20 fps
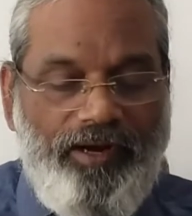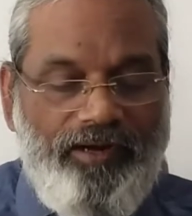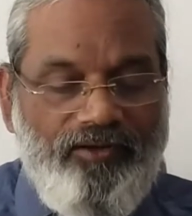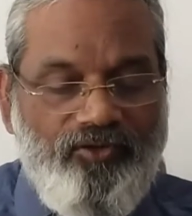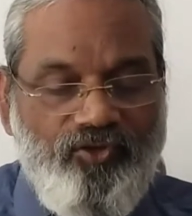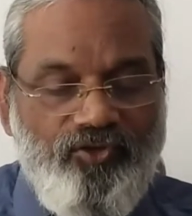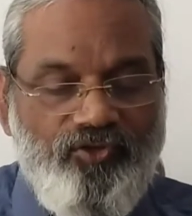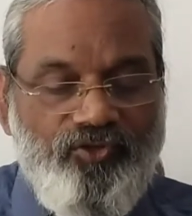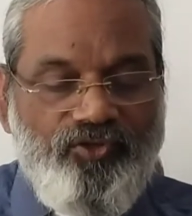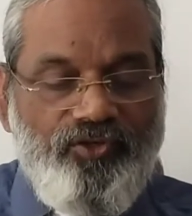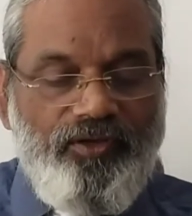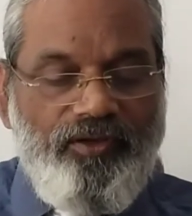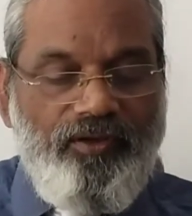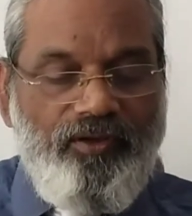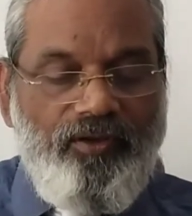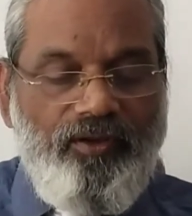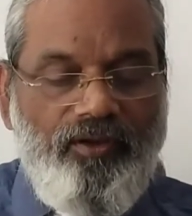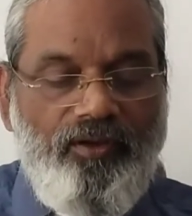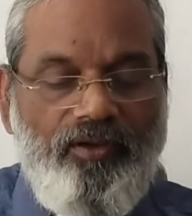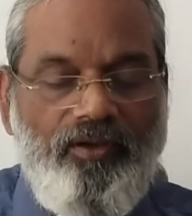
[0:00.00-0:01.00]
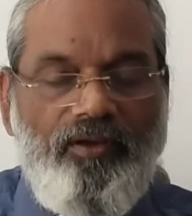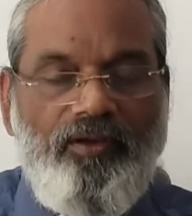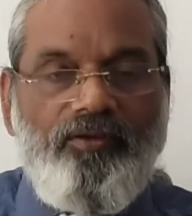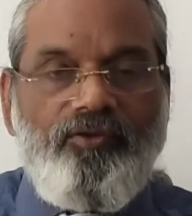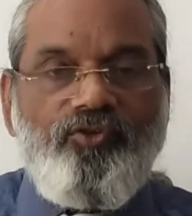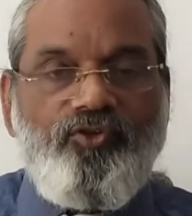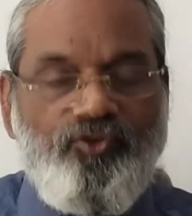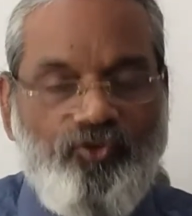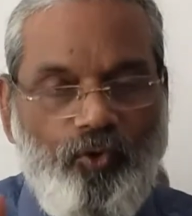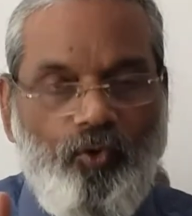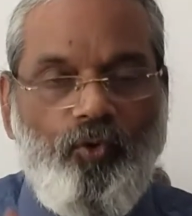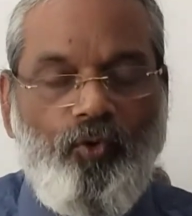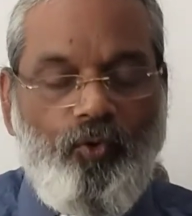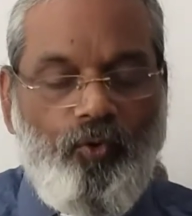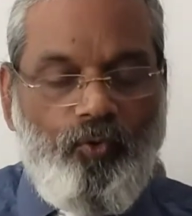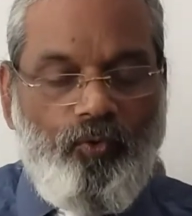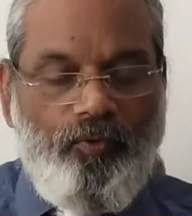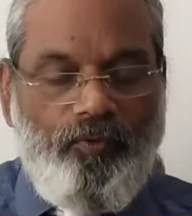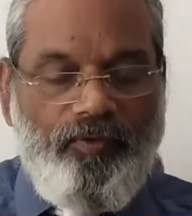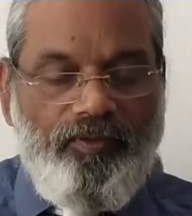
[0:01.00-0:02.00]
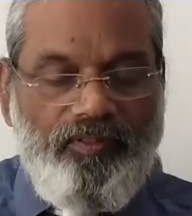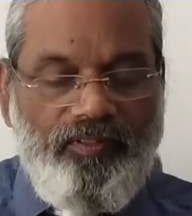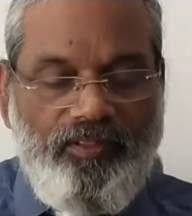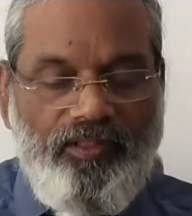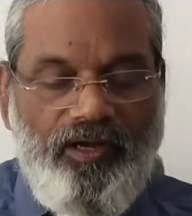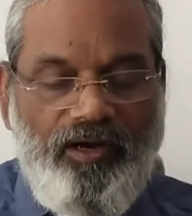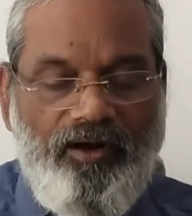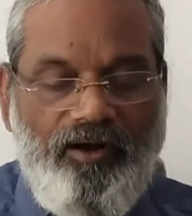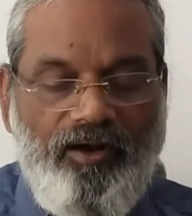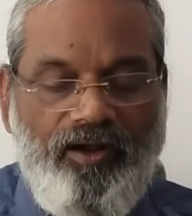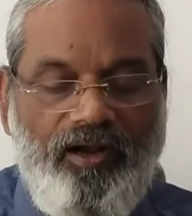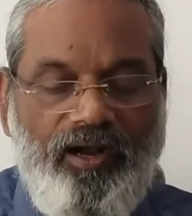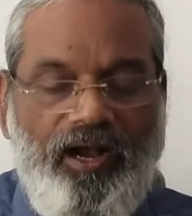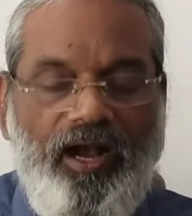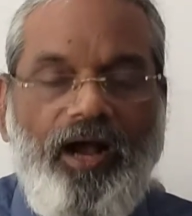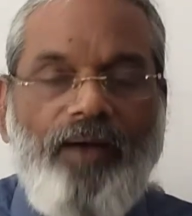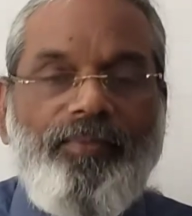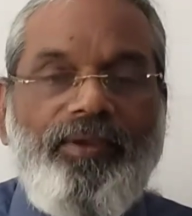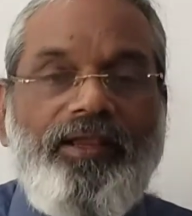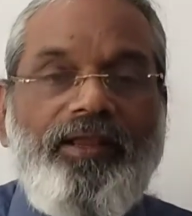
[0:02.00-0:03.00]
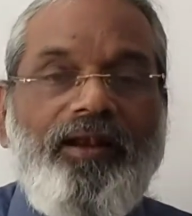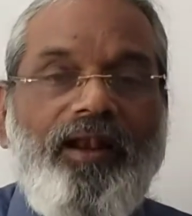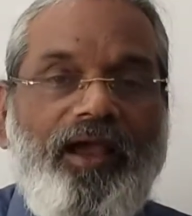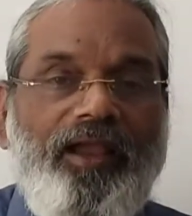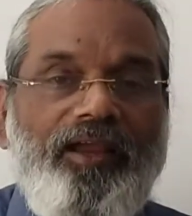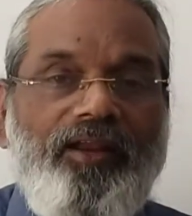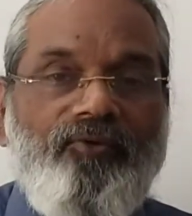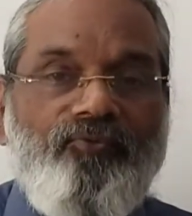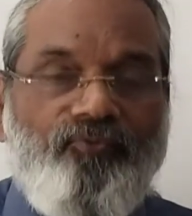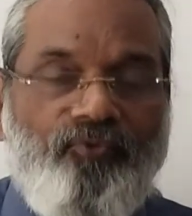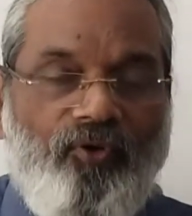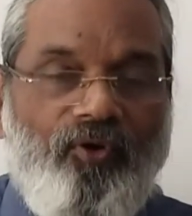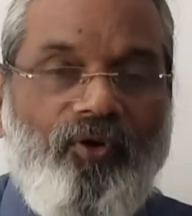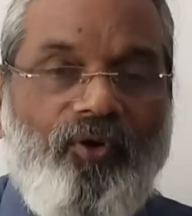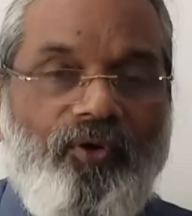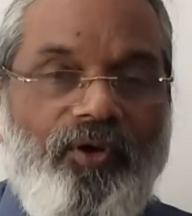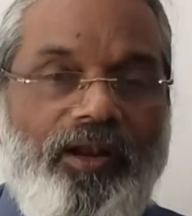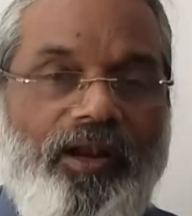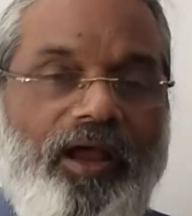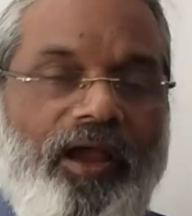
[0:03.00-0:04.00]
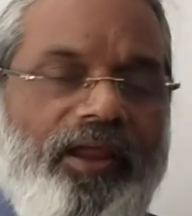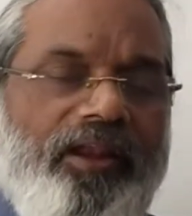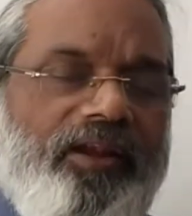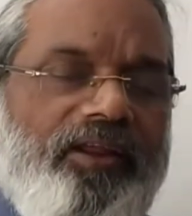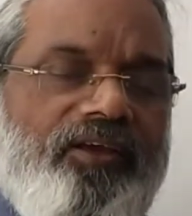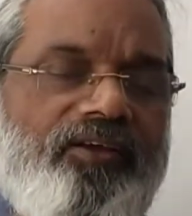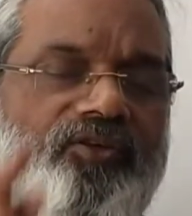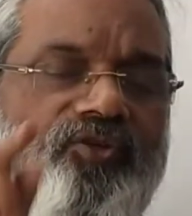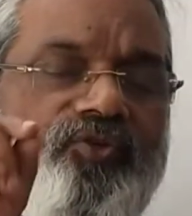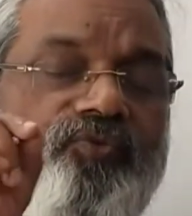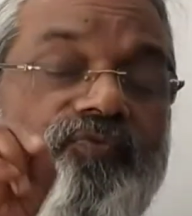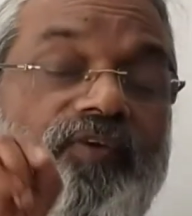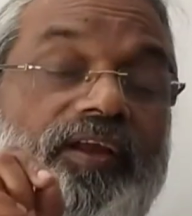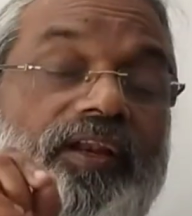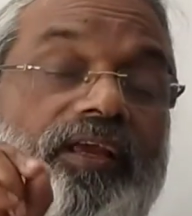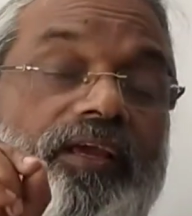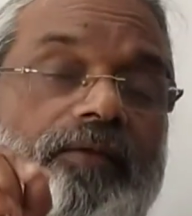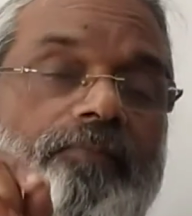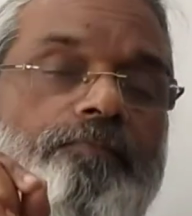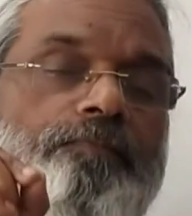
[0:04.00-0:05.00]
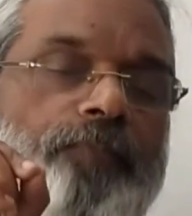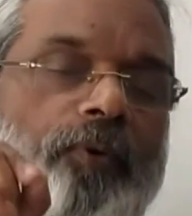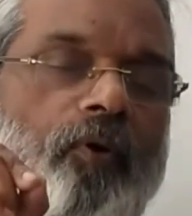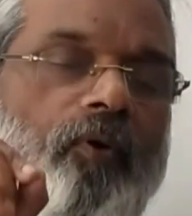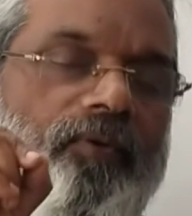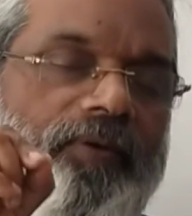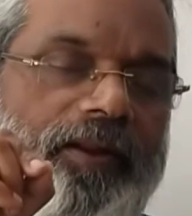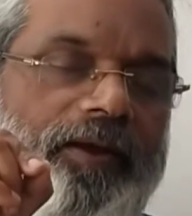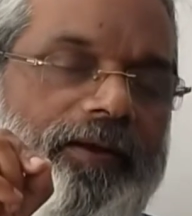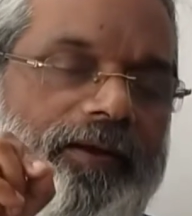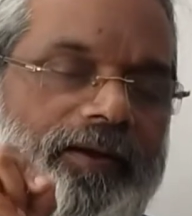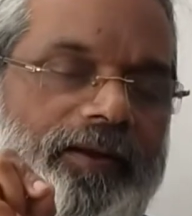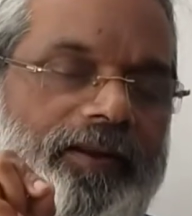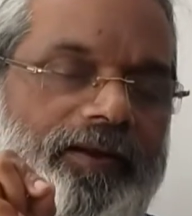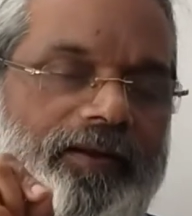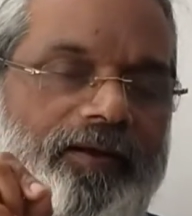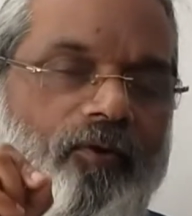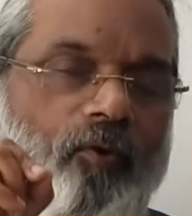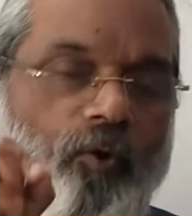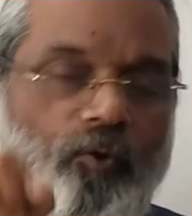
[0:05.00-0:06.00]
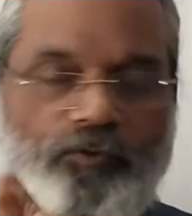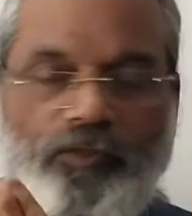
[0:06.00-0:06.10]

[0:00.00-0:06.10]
adjust. So the coming line, following line is very important in